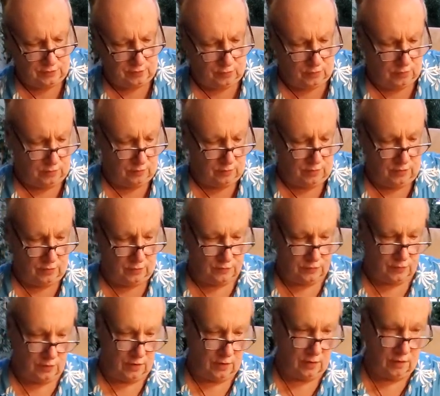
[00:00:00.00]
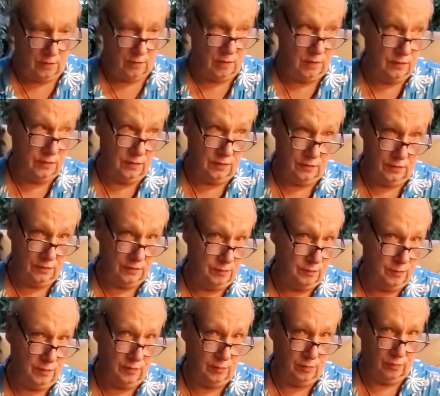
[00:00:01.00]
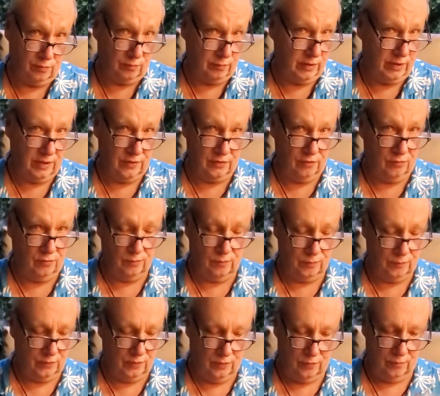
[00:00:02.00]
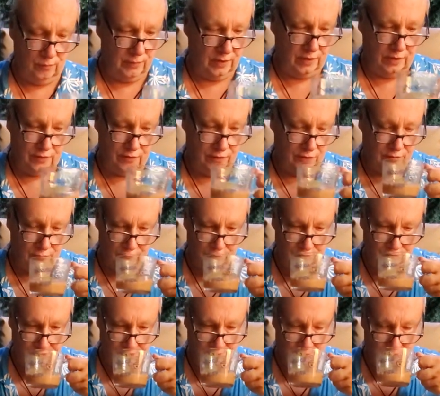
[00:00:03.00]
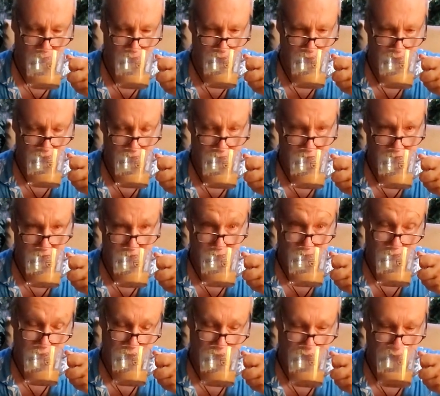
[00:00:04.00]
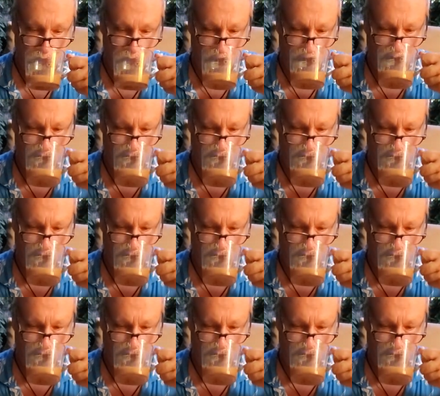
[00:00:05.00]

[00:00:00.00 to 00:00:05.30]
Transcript: Mercury goes, I think these people are bad, don't make a deal with them, and then you do